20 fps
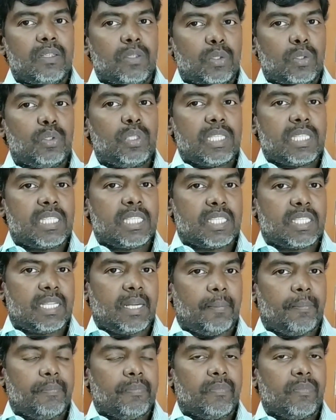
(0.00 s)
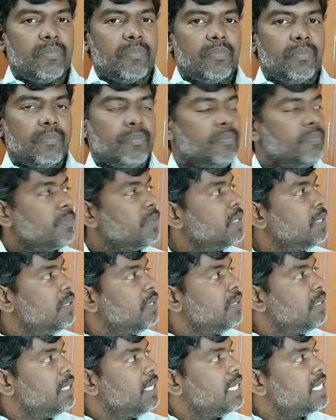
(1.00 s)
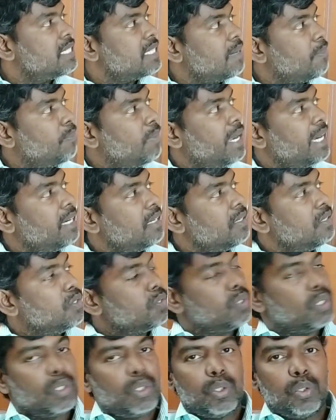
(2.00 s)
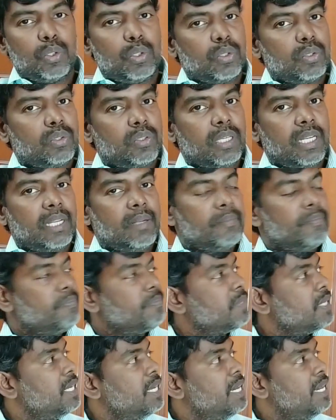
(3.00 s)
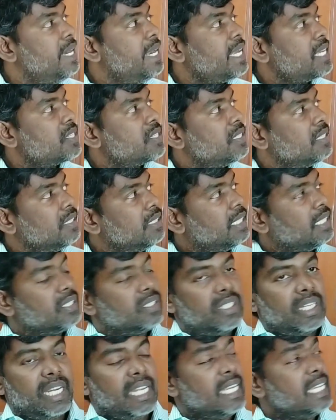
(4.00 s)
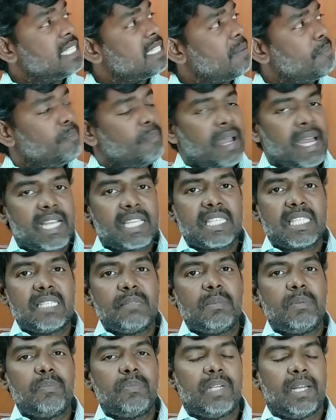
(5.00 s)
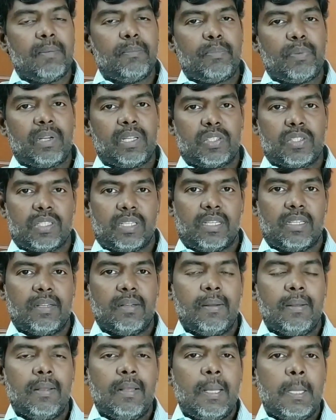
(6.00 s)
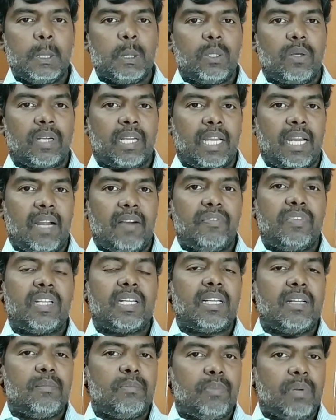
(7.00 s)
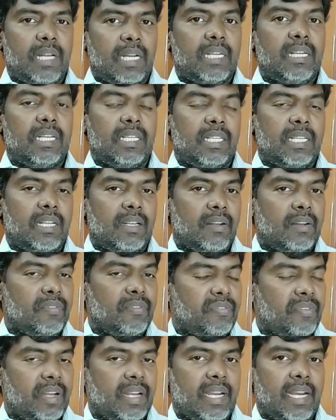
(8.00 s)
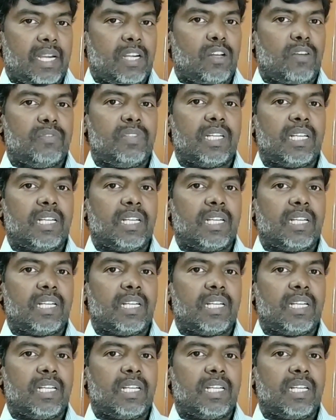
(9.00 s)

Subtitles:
to the system, heat supplied, so 2 to 3. Next the 3 is the maximum temperature. Okay, after at the end of the